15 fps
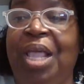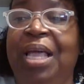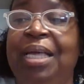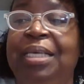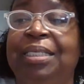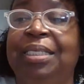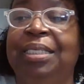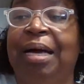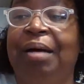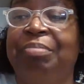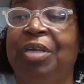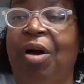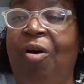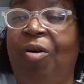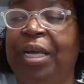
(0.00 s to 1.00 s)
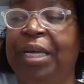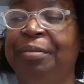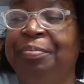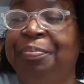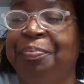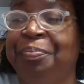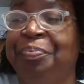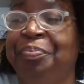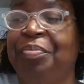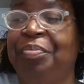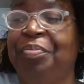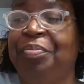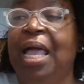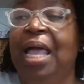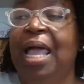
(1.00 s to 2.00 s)
and stop talking.
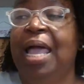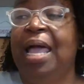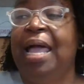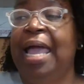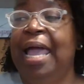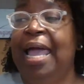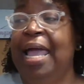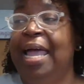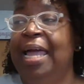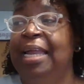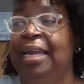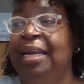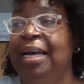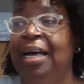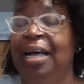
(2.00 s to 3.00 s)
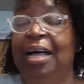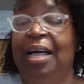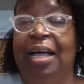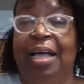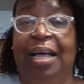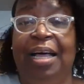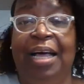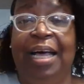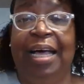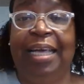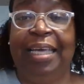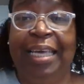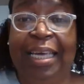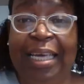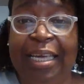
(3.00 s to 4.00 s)
And uh,
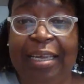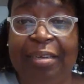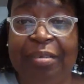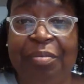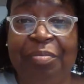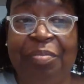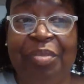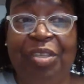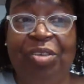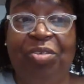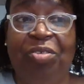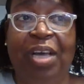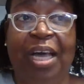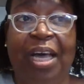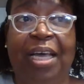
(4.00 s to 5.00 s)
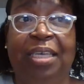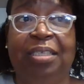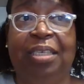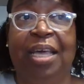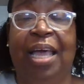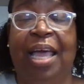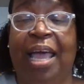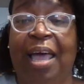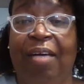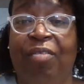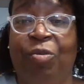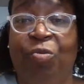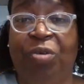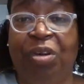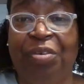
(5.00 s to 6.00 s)
again, you guys have
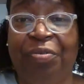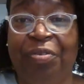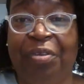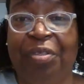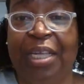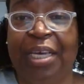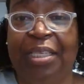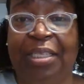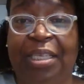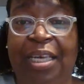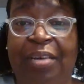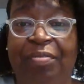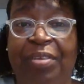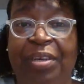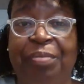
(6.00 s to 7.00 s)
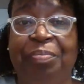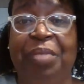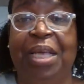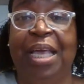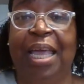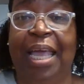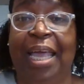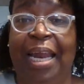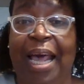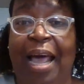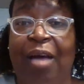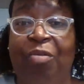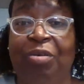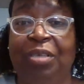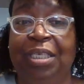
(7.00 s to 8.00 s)
a wonderful Thanksgiving. And
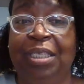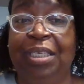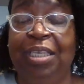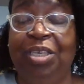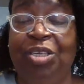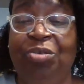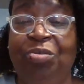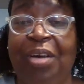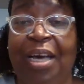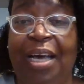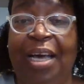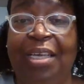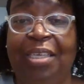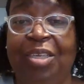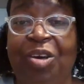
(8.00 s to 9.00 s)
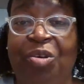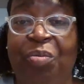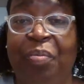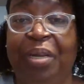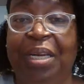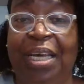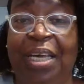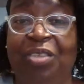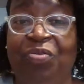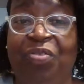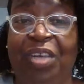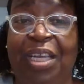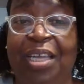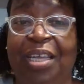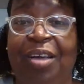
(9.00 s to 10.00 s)
I will see you guys on my next
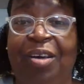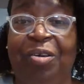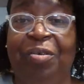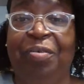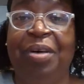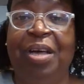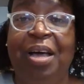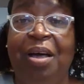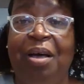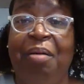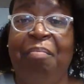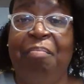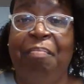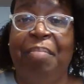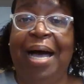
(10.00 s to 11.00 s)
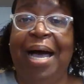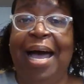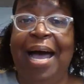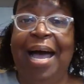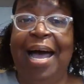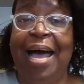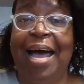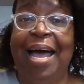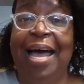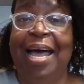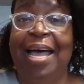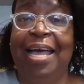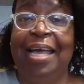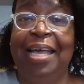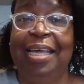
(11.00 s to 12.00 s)
video.
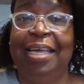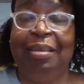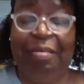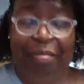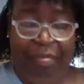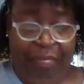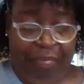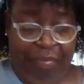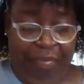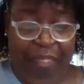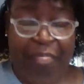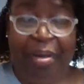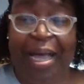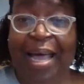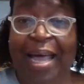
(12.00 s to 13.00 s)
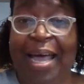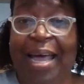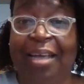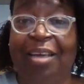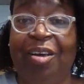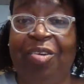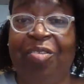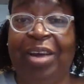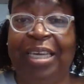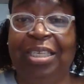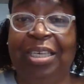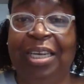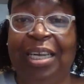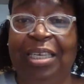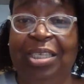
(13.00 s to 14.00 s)
Bye. Bye.
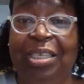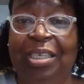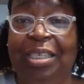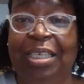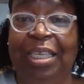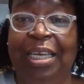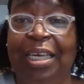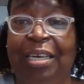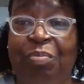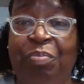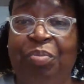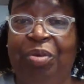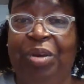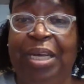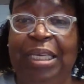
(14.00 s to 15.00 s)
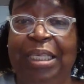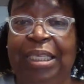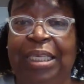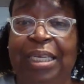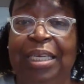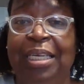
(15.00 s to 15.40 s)
Congratulations, Lynn Brent.